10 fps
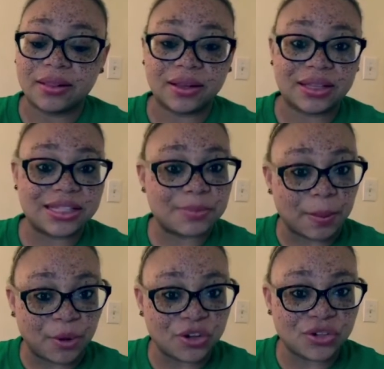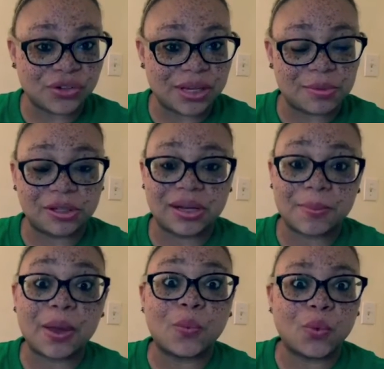Luckily, it's my personal email,
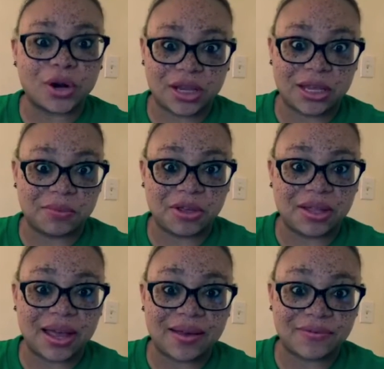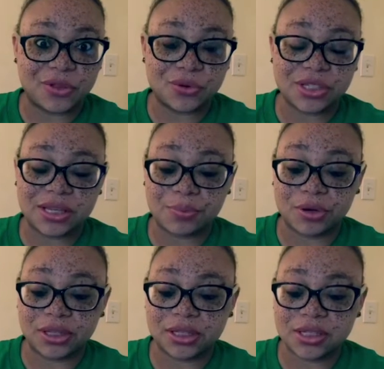not my work email. I have those separately.